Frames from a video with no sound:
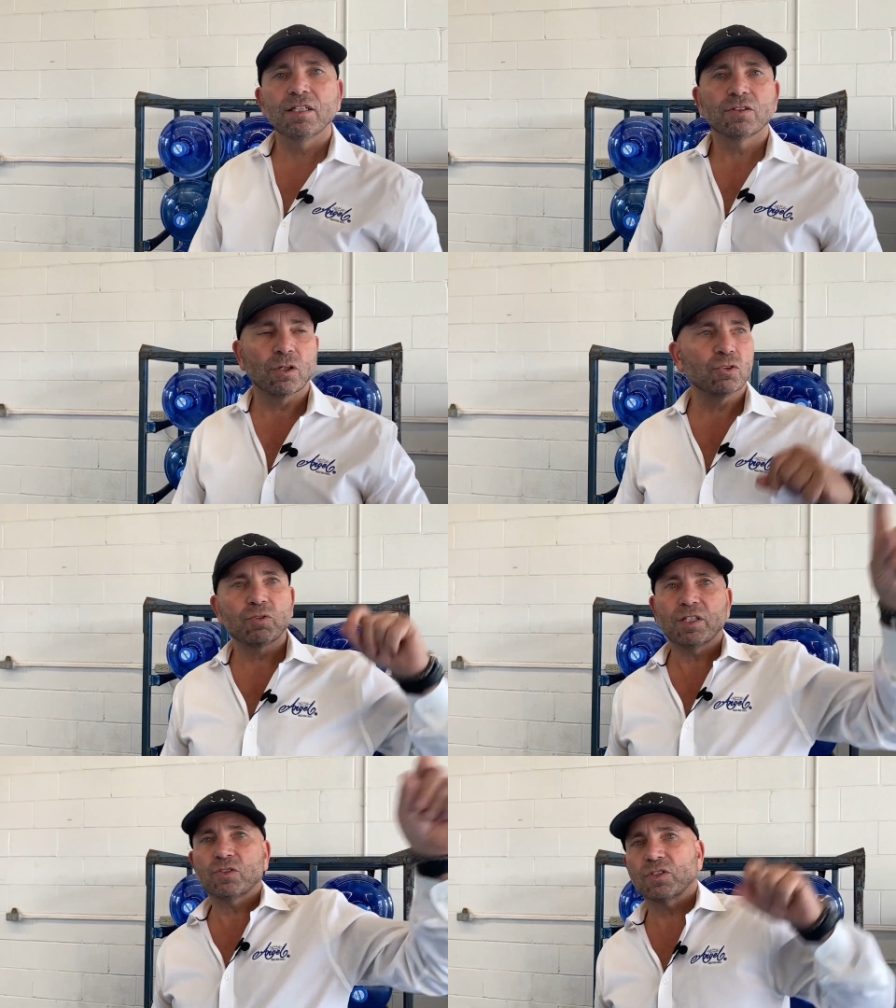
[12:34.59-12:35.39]
don't
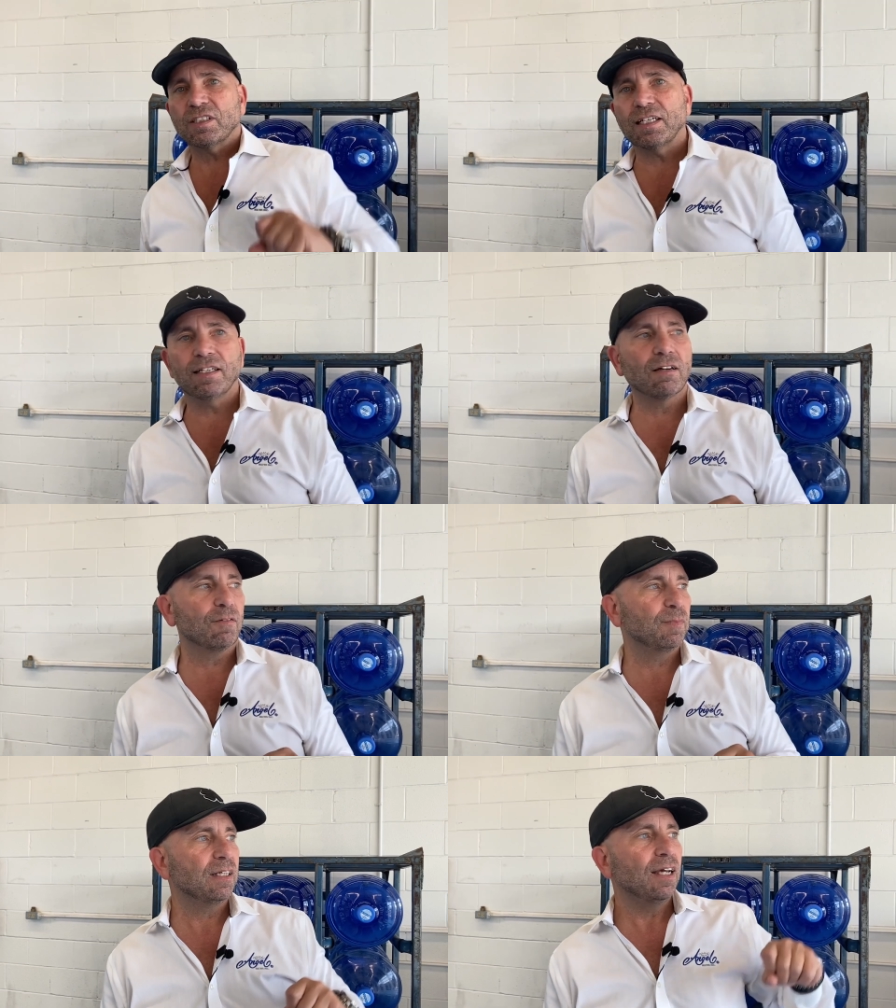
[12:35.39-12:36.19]
trust your city
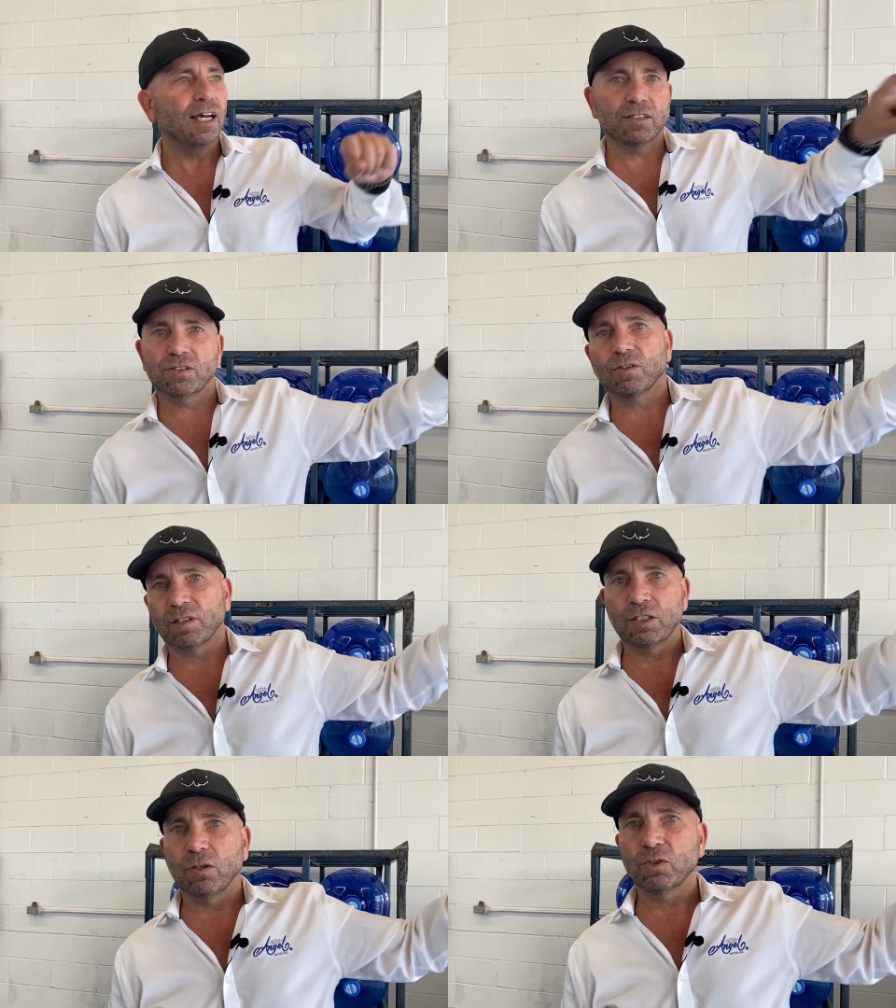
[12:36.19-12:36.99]
government, and
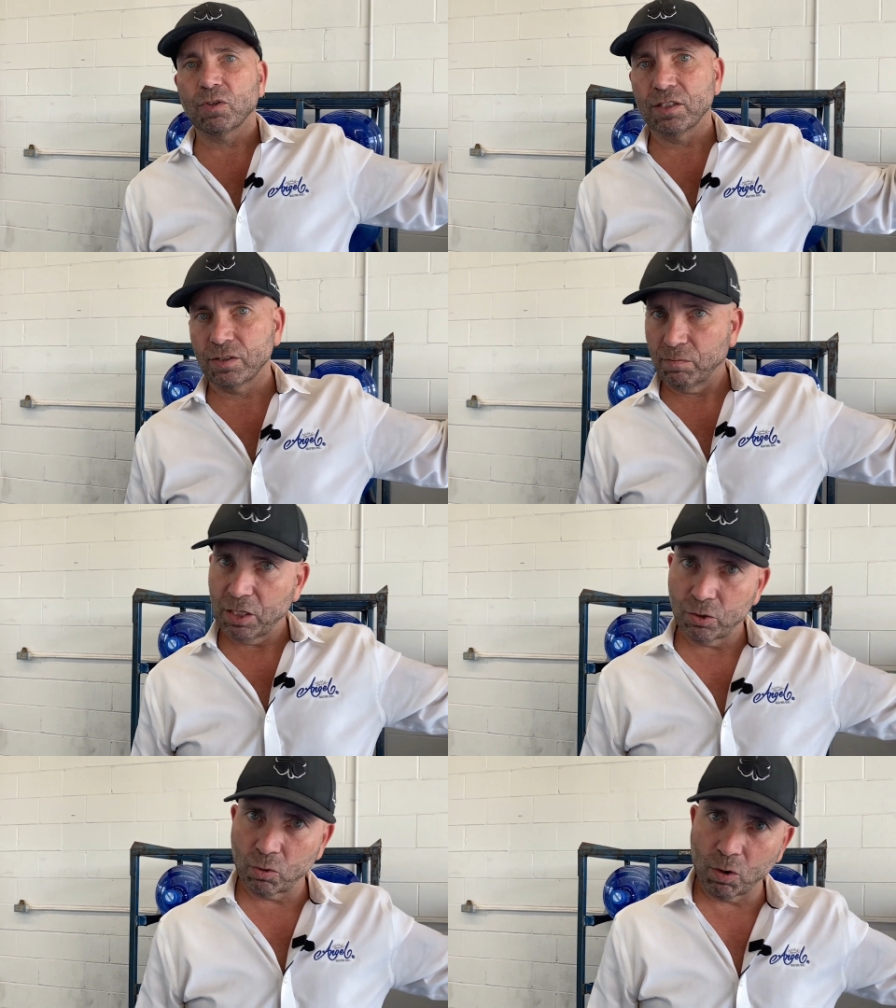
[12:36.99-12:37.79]
certainly don't trust some
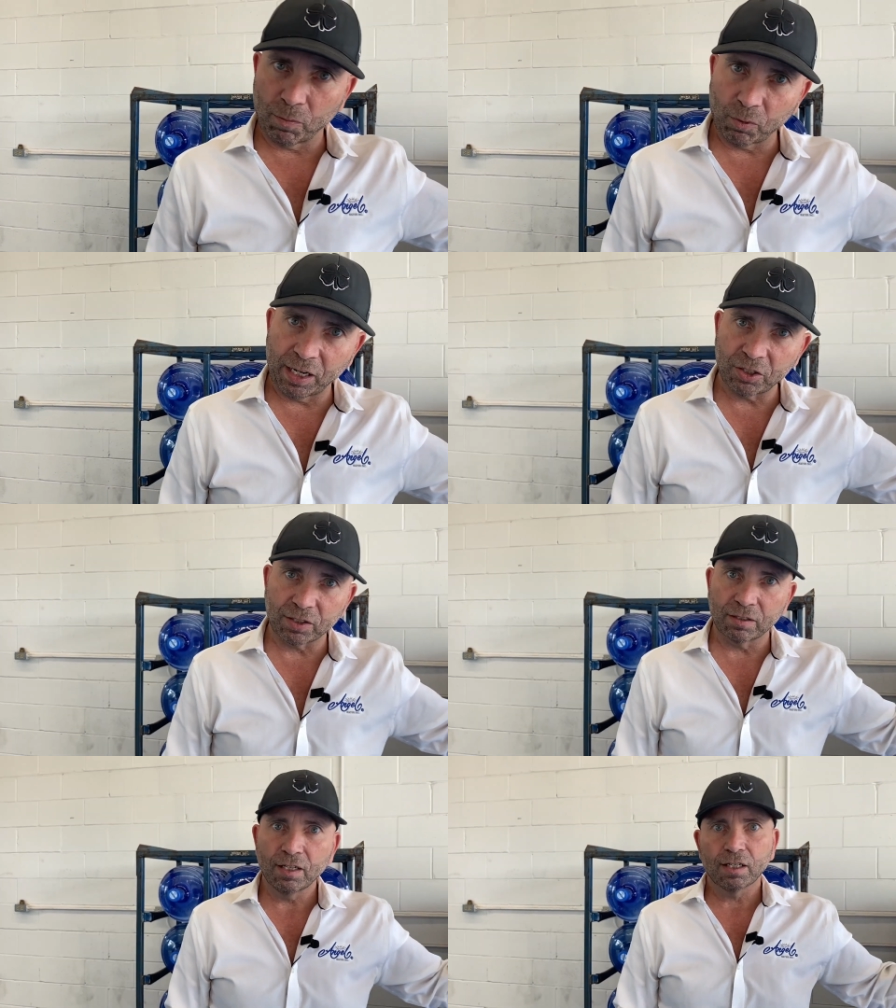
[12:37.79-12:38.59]
major corporation,